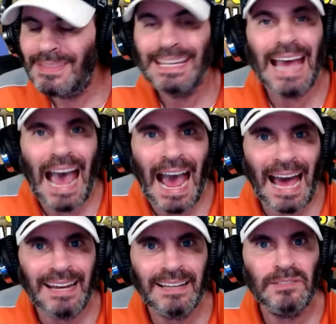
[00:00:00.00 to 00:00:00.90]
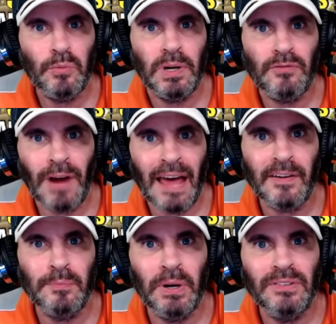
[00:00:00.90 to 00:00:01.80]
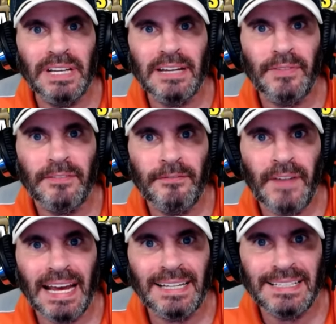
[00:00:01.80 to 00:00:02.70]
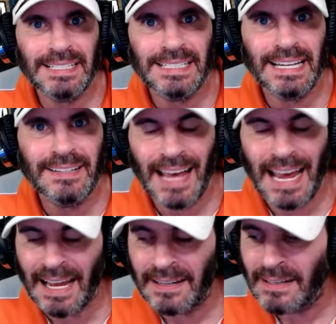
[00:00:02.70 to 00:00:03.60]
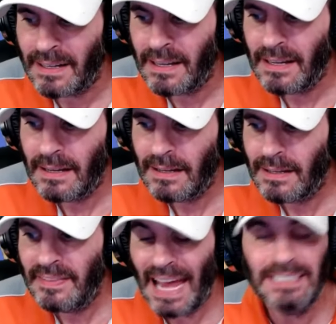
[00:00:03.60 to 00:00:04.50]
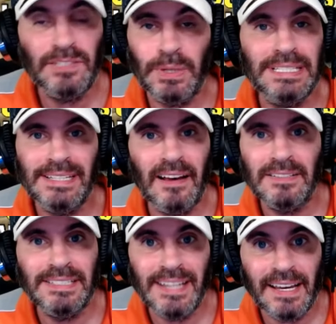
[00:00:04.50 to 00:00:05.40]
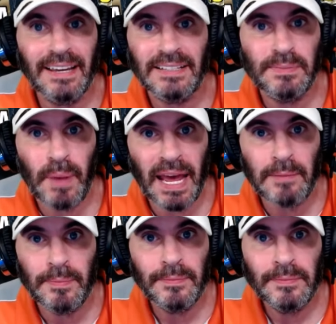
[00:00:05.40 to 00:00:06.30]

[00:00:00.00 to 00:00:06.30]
The addict would rather believe in fantasy land. That's what sells tickets, babe.